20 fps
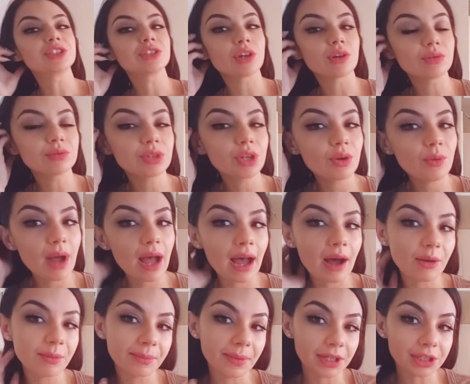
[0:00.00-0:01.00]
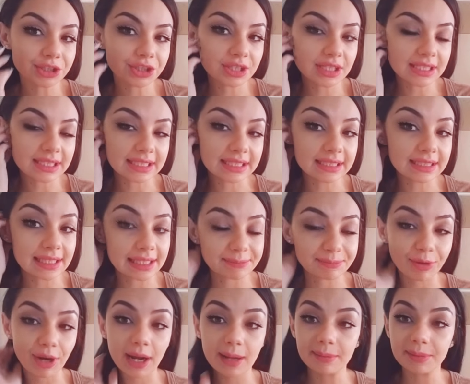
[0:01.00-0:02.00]
don't know how much this is. I
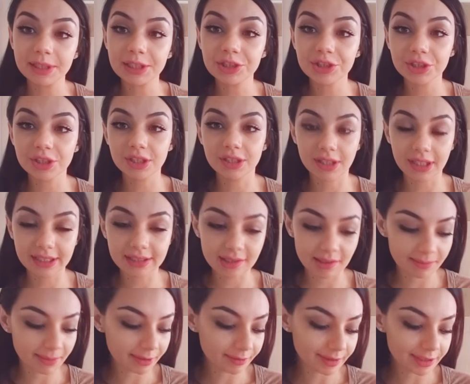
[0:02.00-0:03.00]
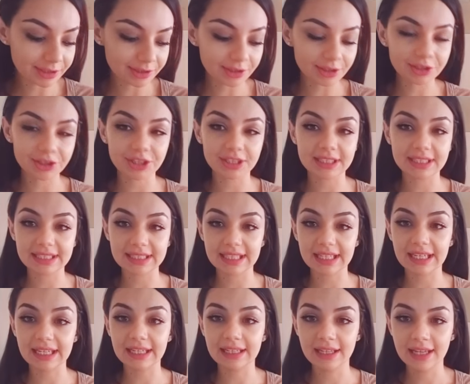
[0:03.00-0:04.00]
probably should have like done my research and
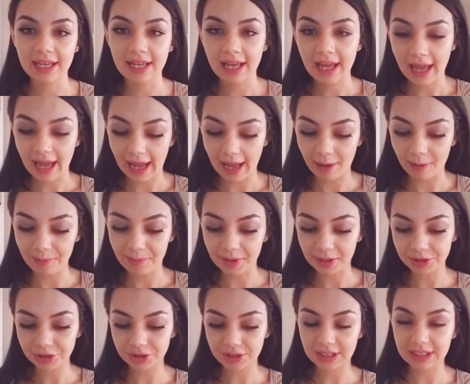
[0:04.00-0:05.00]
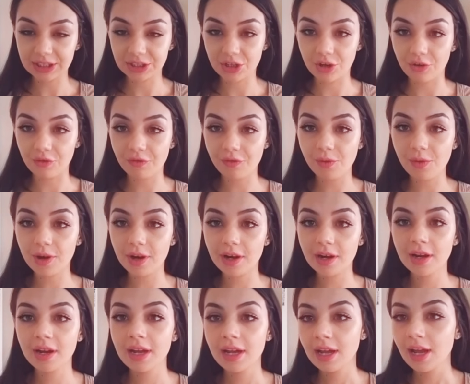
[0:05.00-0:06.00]
see how much these go
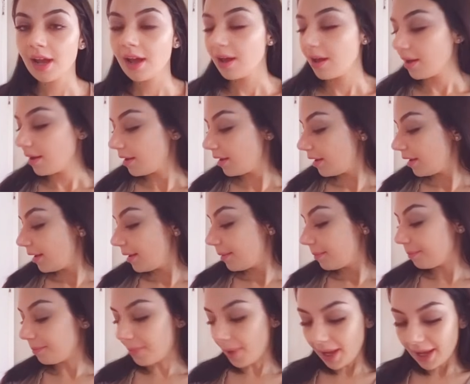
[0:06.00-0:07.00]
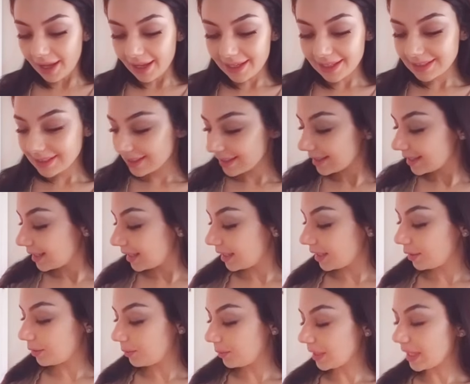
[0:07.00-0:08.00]
for. But
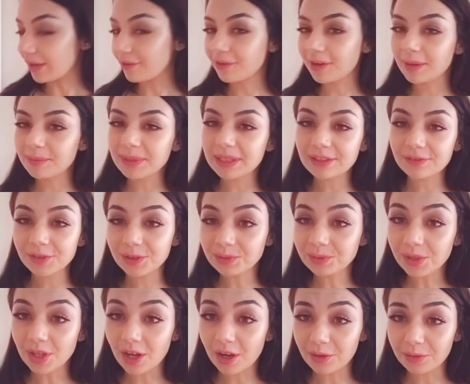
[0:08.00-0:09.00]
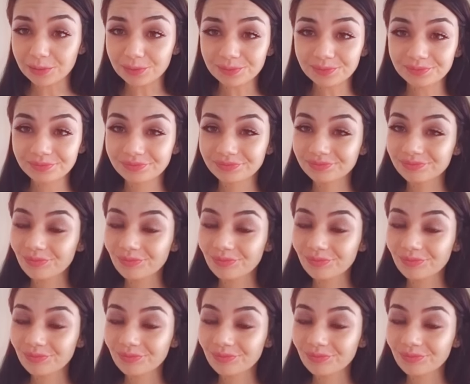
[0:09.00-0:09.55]
whatever. I mean, if you know,